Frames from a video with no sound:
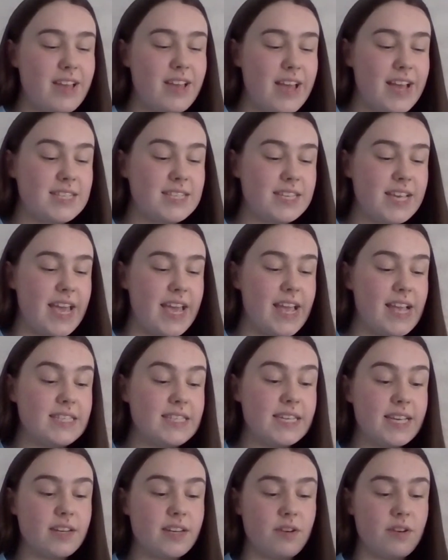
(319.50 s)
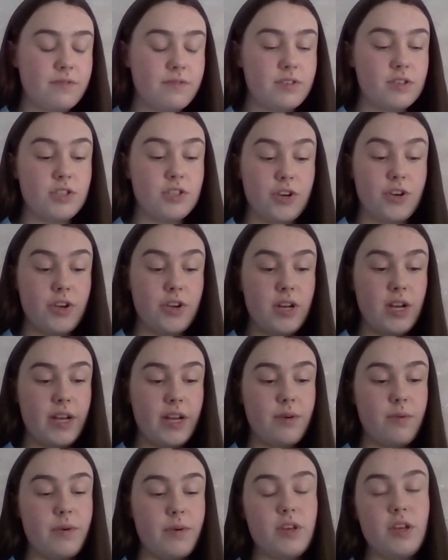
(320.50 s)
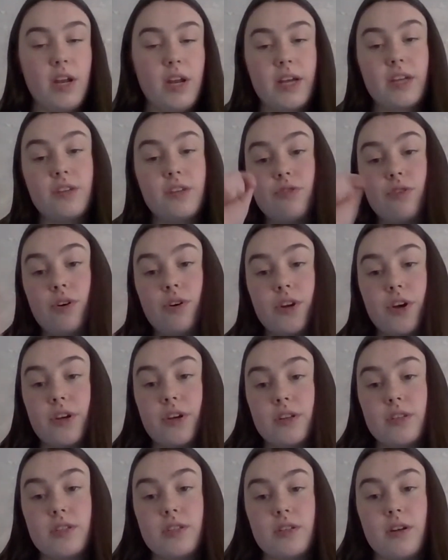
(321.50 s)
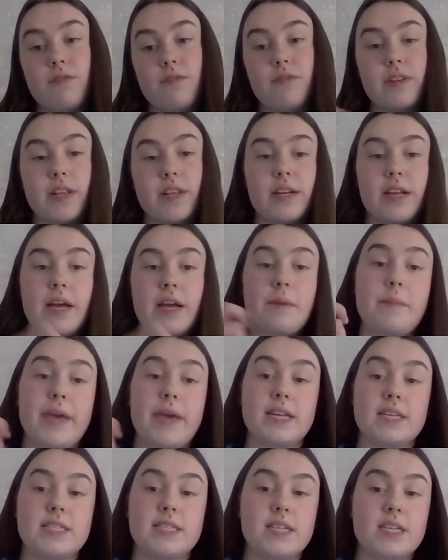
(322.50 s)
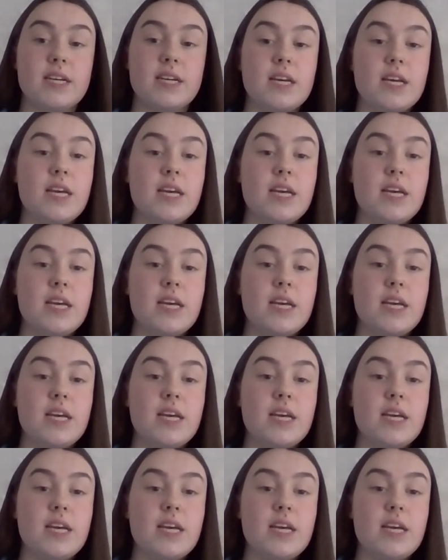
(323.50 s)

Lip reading: it's easy enough to do, like when you like draw it out and stuff and then like paint in it.